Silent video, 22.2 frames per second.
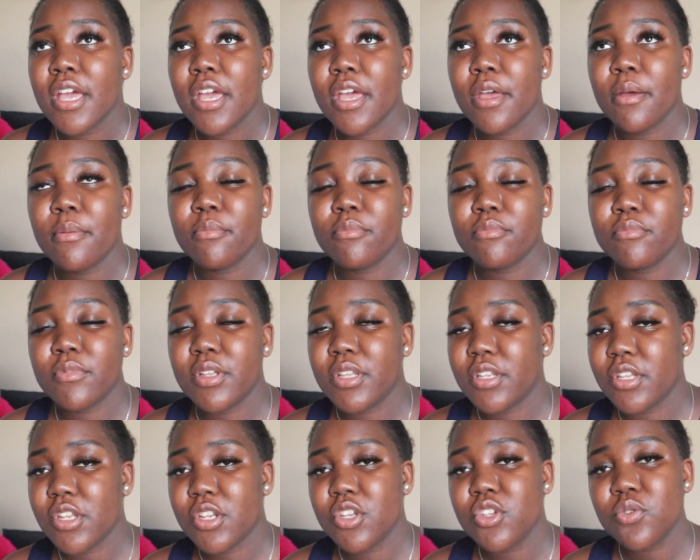
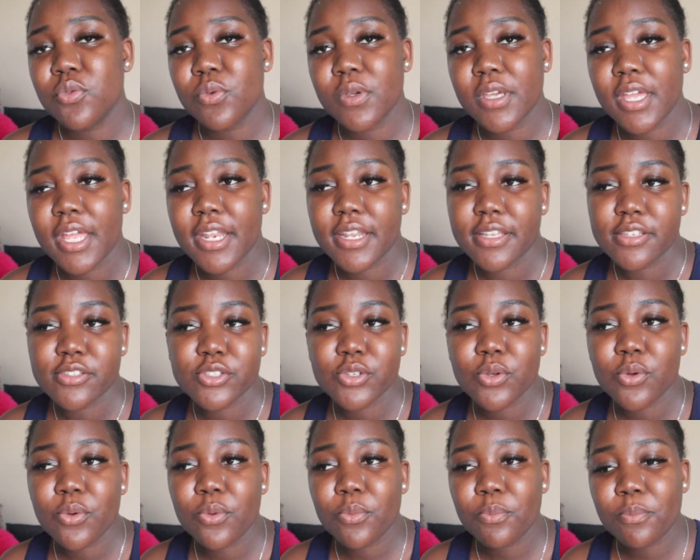and then you get it.
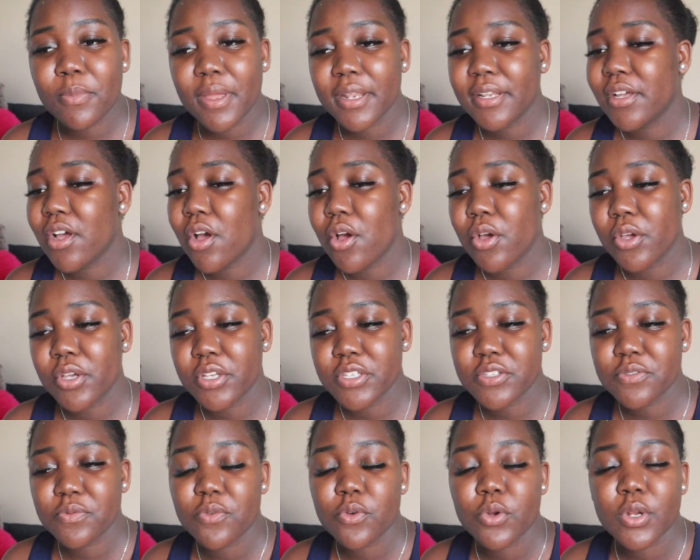So MedCalc
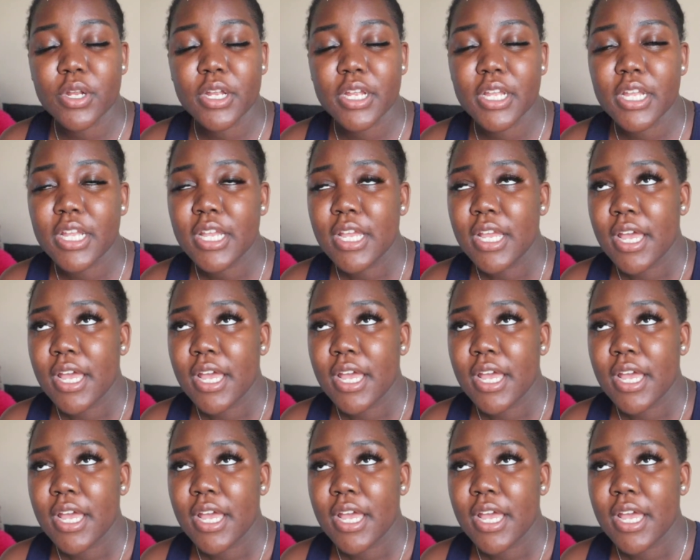is for